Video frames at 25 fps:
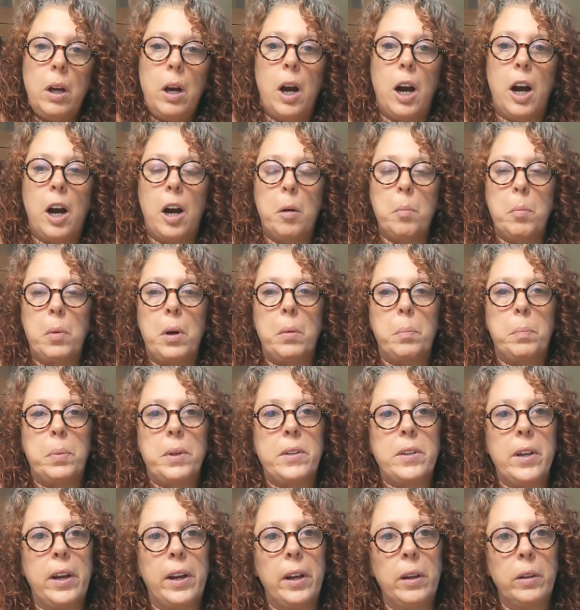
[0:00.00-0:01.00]
A
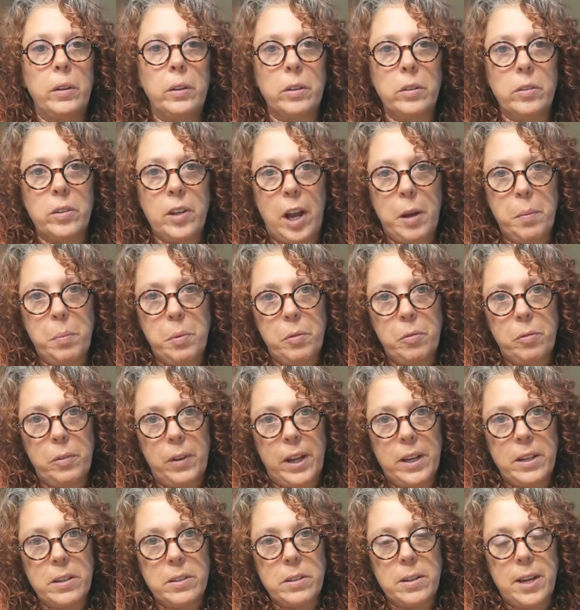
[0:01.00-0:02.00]
particular type of
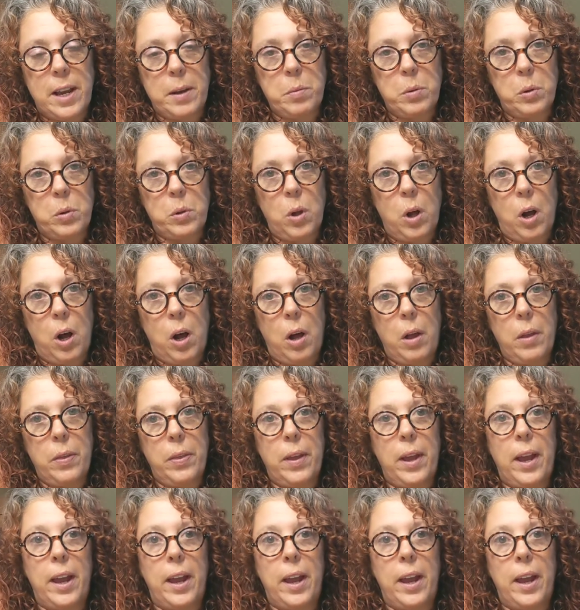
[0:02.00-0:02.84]
lace tablecloth,